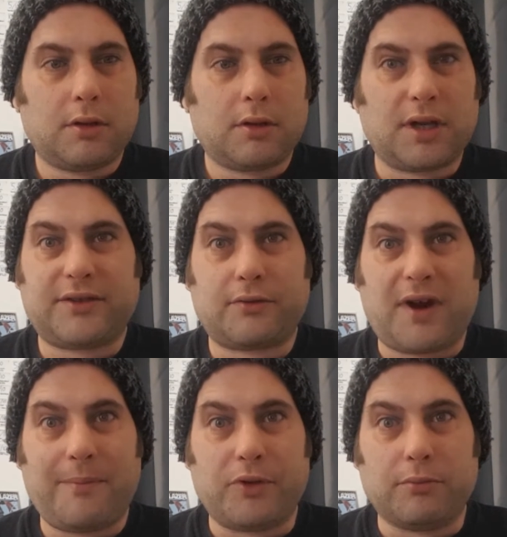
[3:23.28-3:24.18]
let's
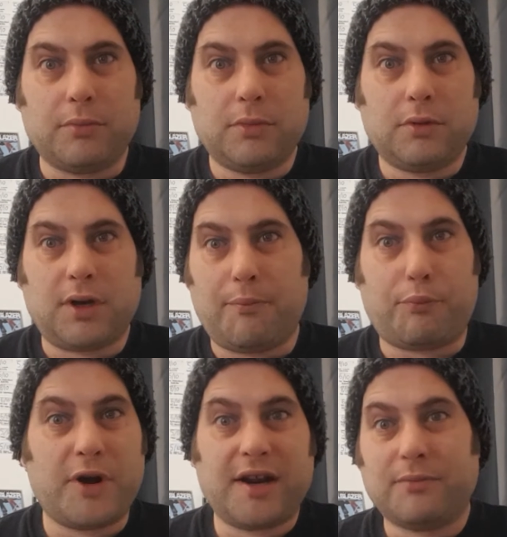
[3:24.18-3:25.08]
grab them and
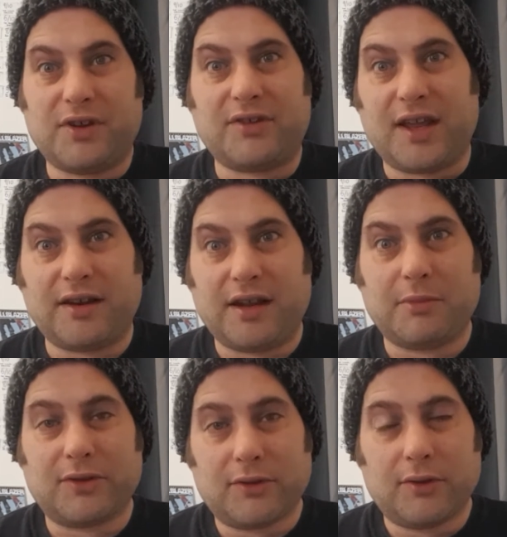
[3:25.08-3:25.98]
bring them to San
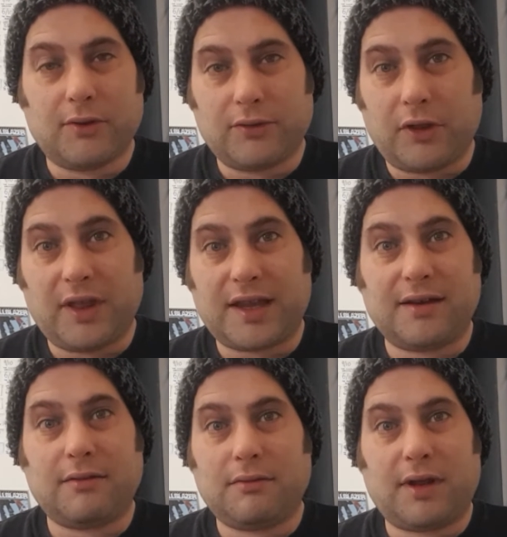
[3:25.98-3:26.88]
Dimas so they
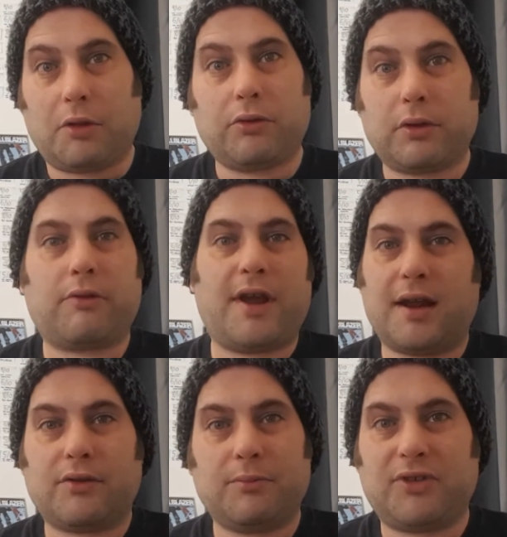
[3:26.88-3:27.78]
can tell the
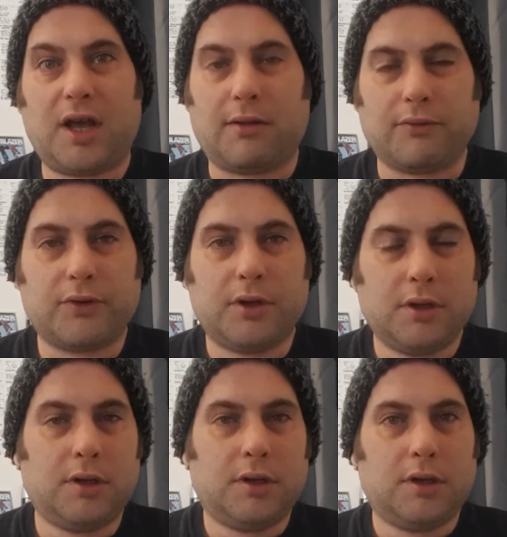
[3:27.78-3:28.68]
crowd themselves.
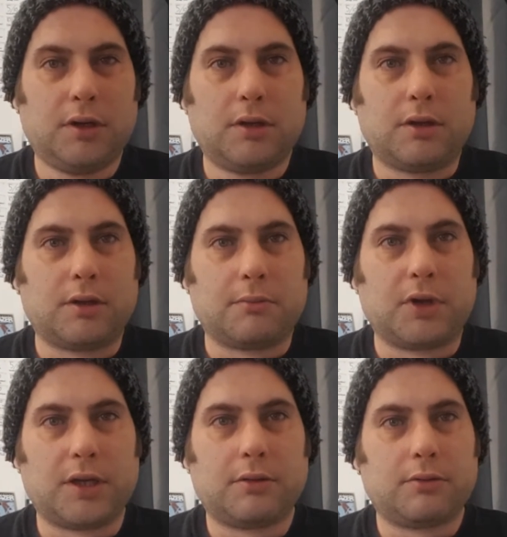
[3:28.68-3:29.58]
I'm
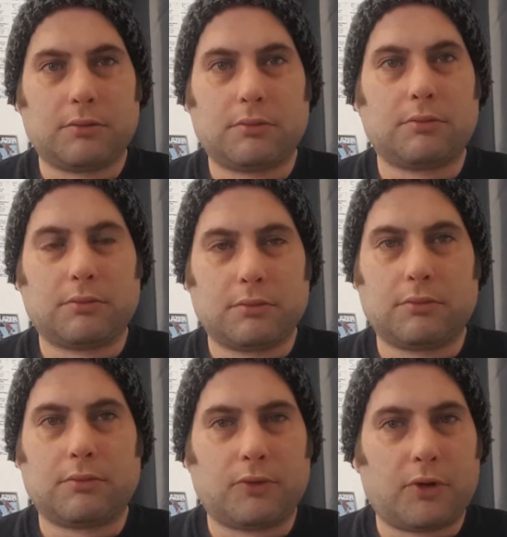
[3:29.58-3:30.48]
like,
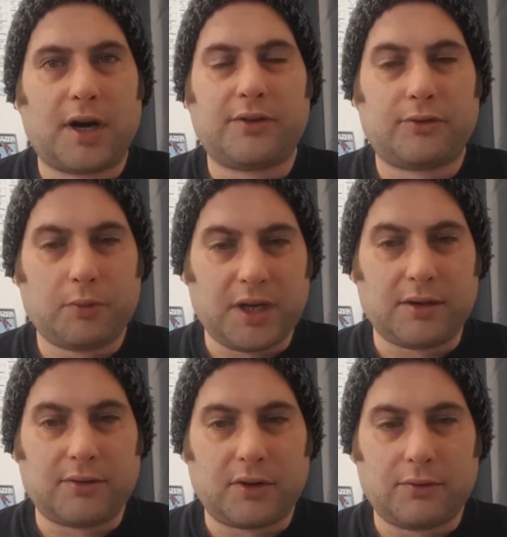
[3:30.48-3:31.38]
all right,
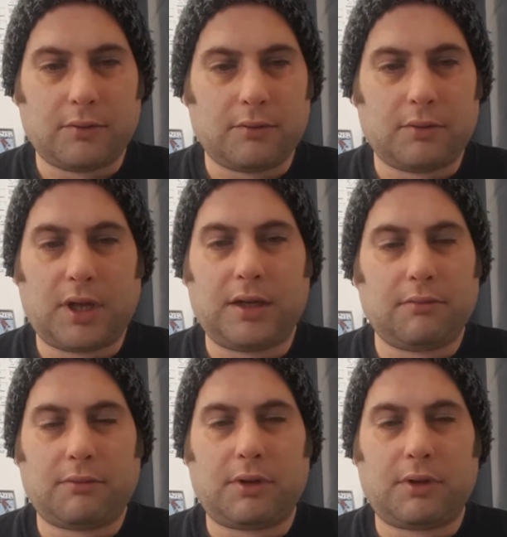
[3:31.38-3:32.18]
sweet. So they